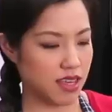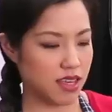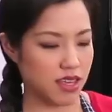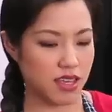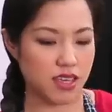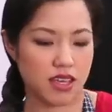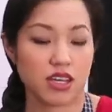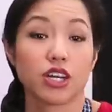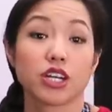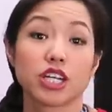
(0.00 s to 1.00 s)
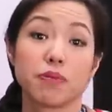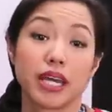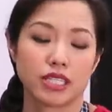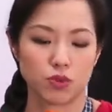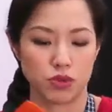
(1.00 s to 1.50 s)
The curry
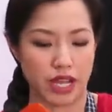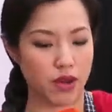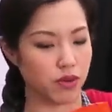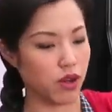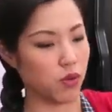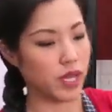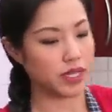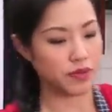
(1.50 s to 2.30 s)
paste will now go in.